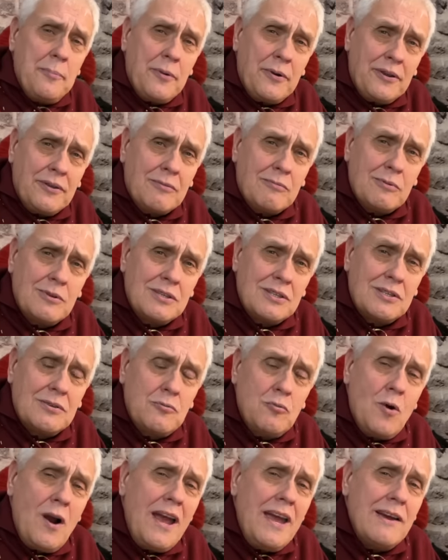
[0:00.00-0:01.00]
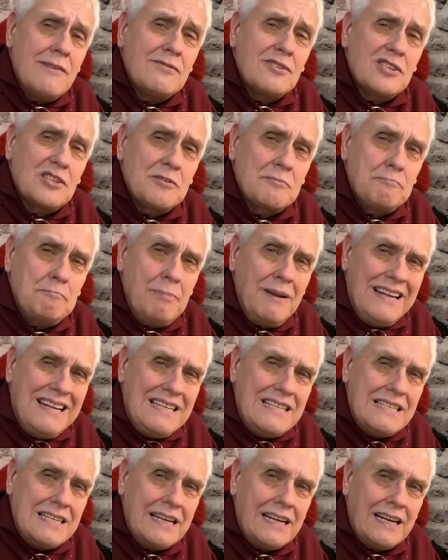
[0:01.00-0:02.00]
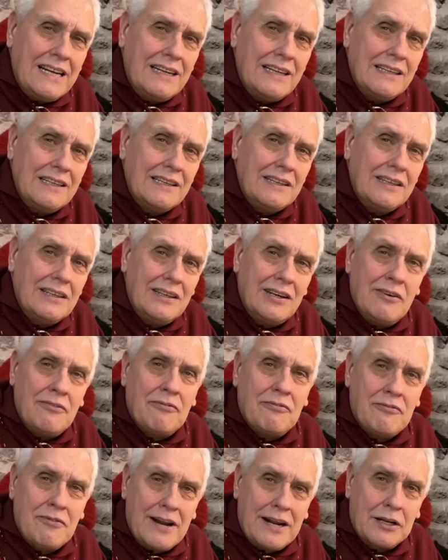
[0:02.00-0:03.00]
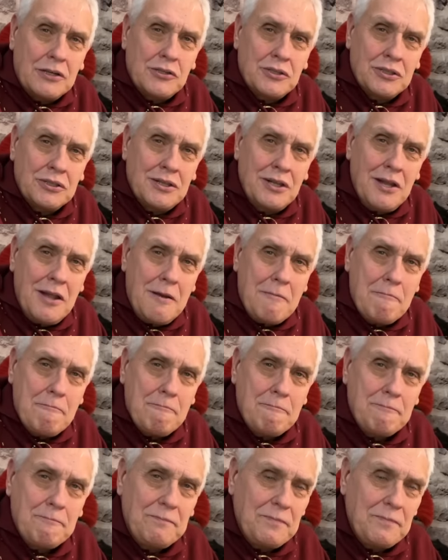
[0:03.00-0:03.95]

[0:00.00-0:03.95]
with was the way of splinting a fractured limb.